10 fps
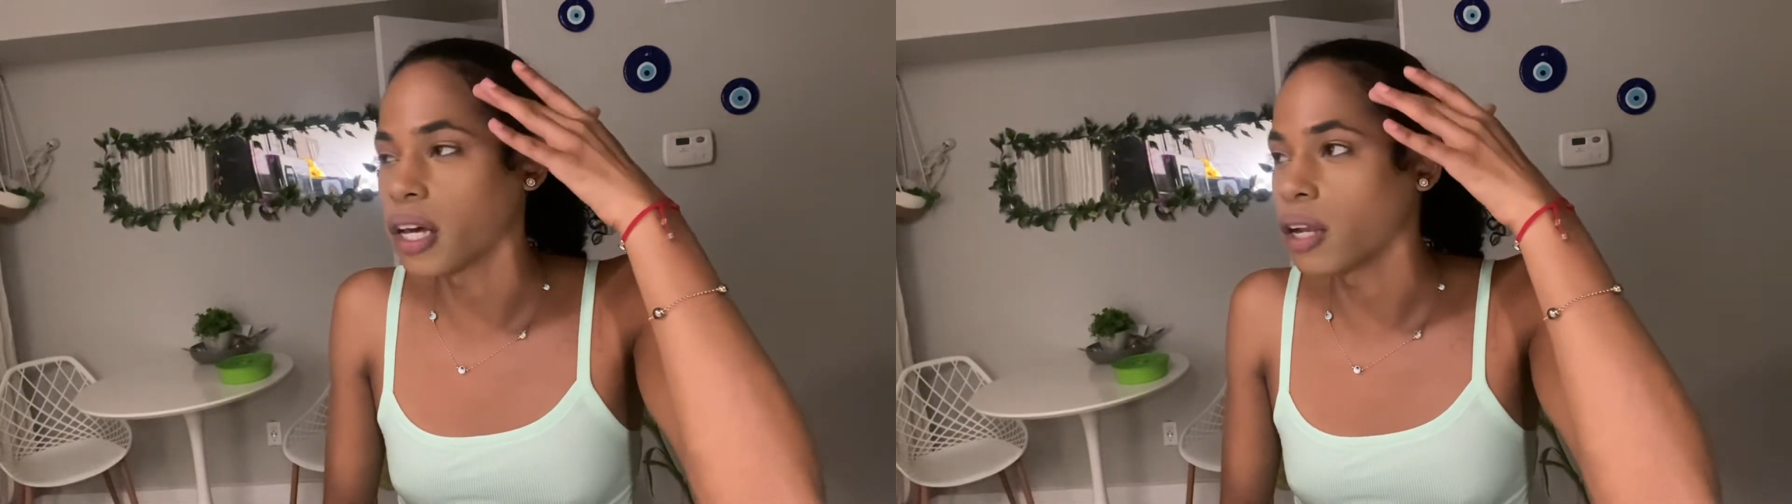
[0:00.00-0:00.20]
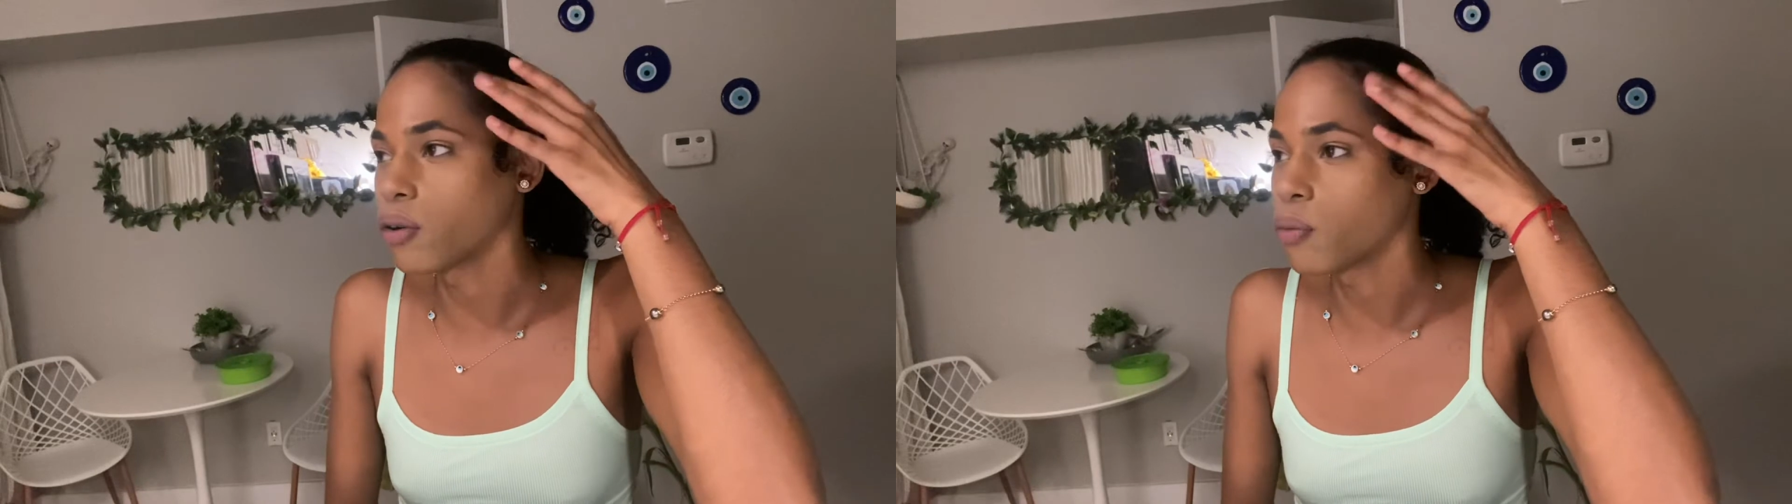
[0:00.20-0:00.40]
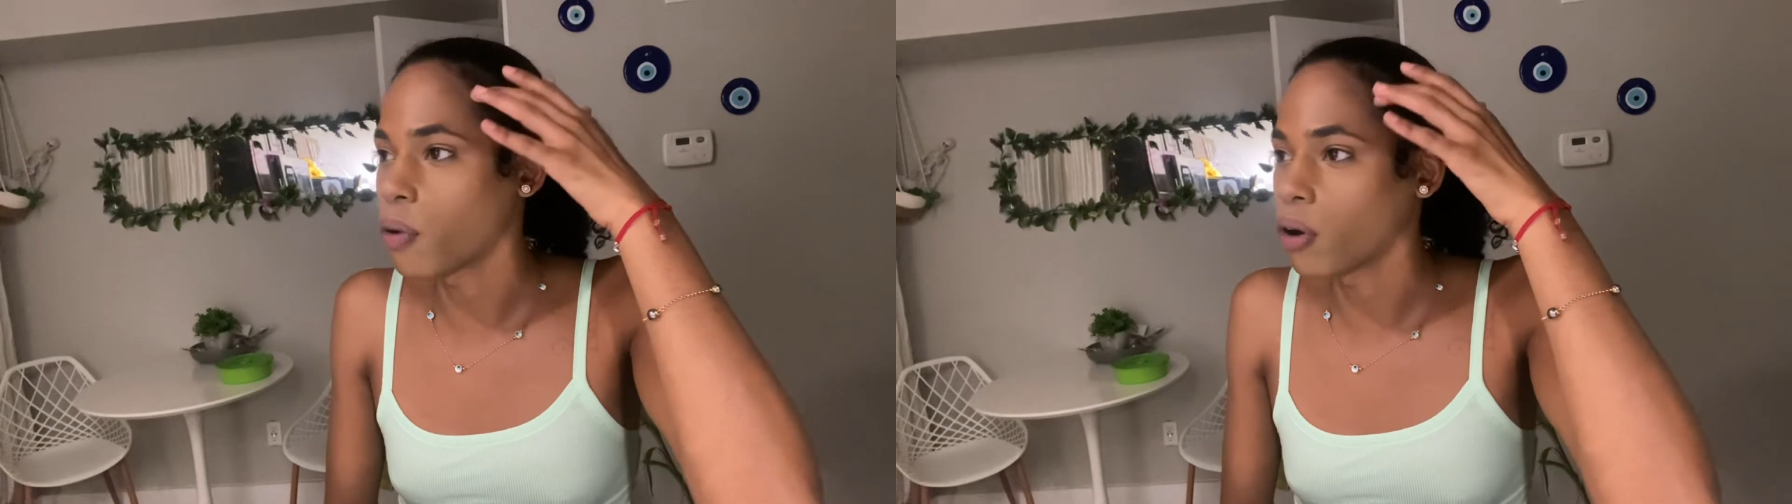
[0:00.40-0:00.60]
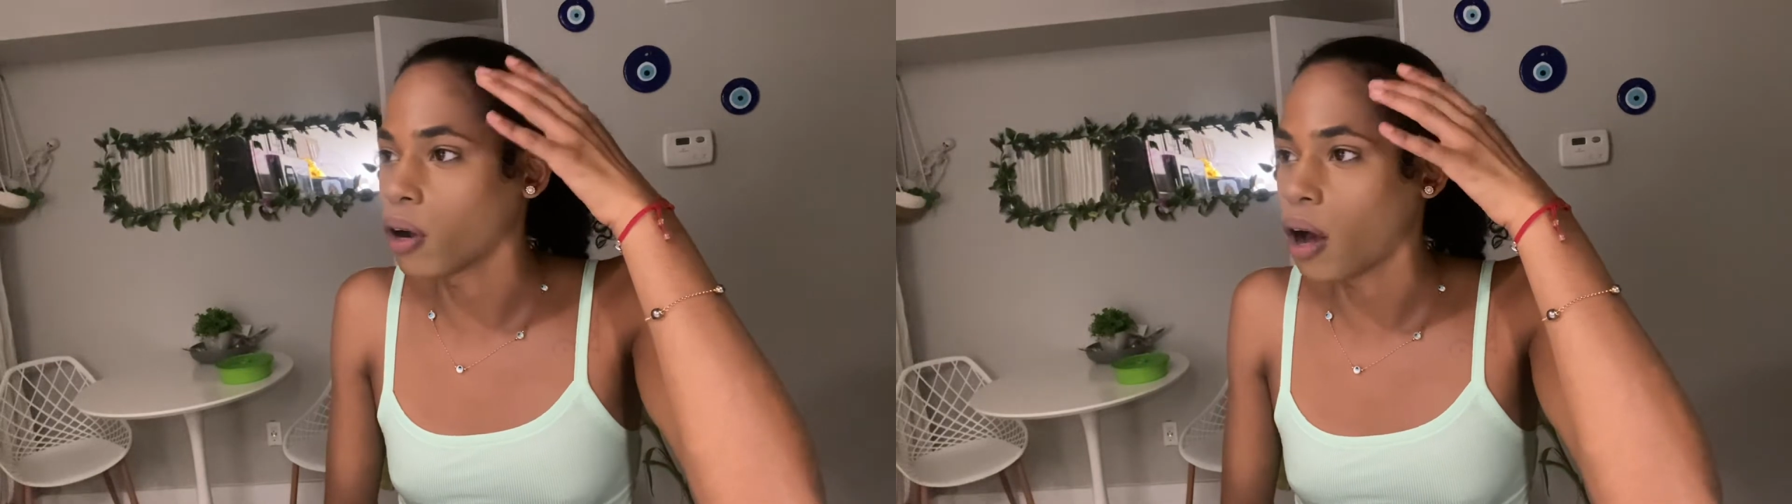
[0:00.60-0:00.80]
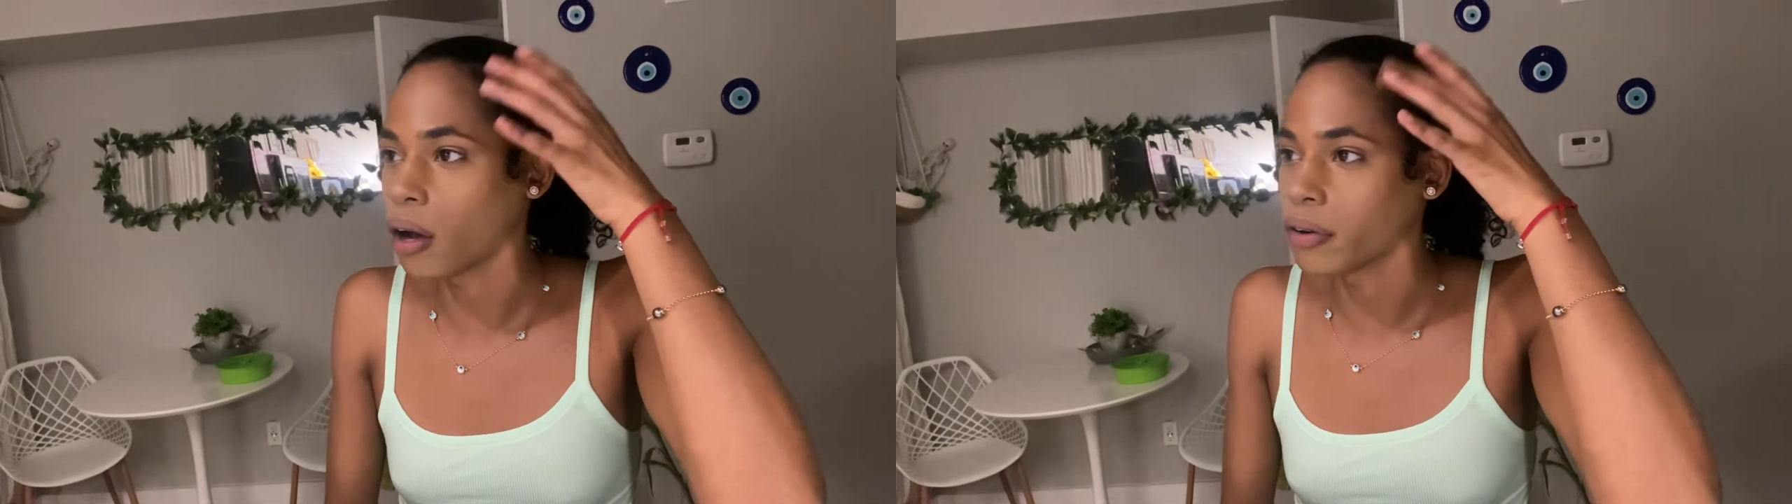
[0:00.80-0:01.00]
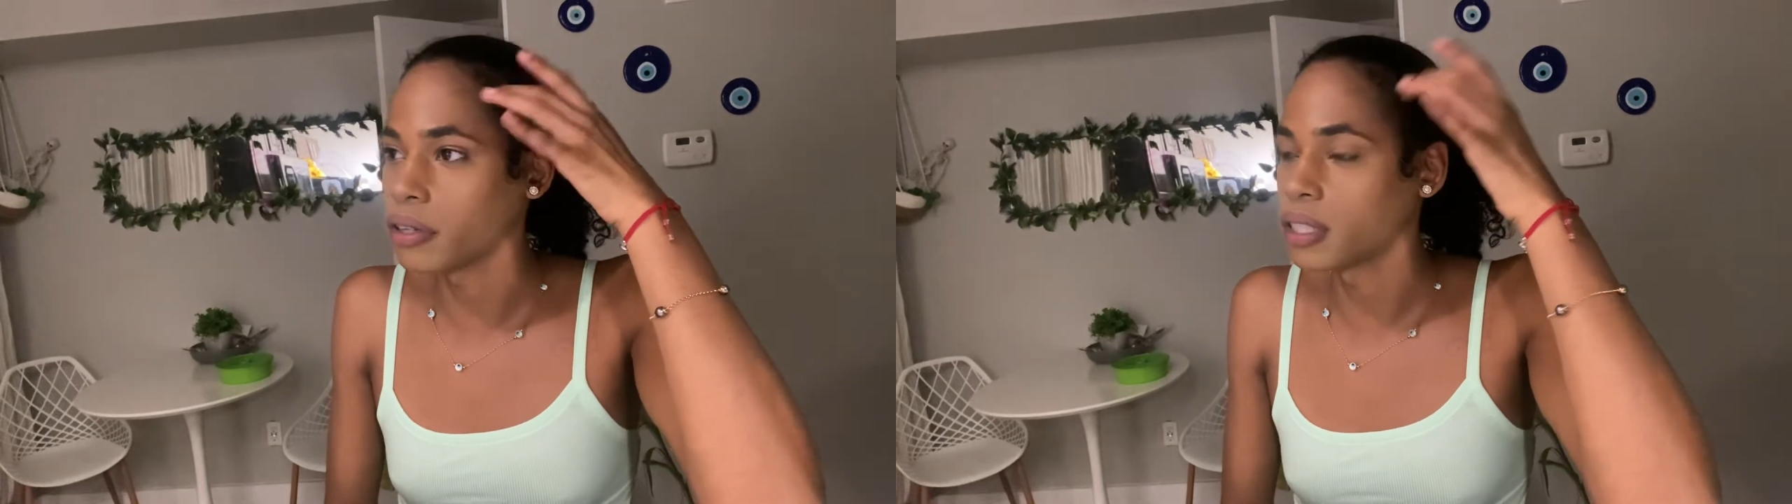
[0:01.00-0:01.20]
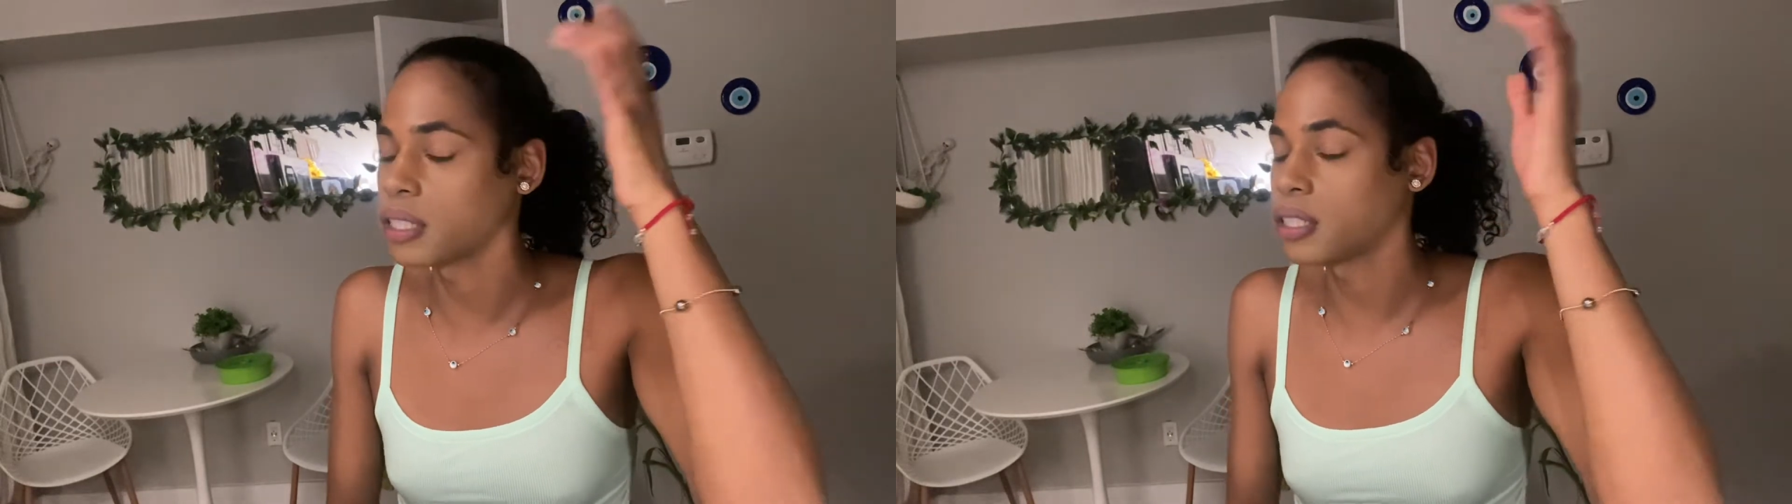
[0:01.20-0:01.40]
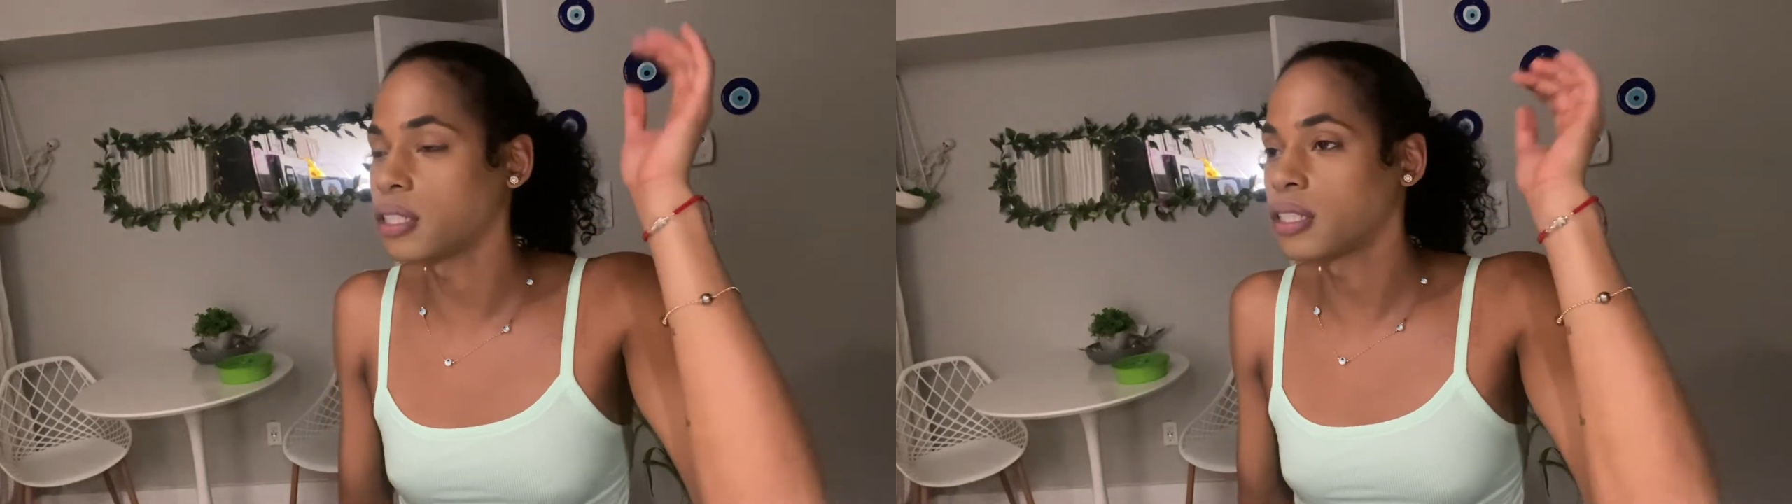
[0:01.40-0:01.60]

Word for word: little more concrete to,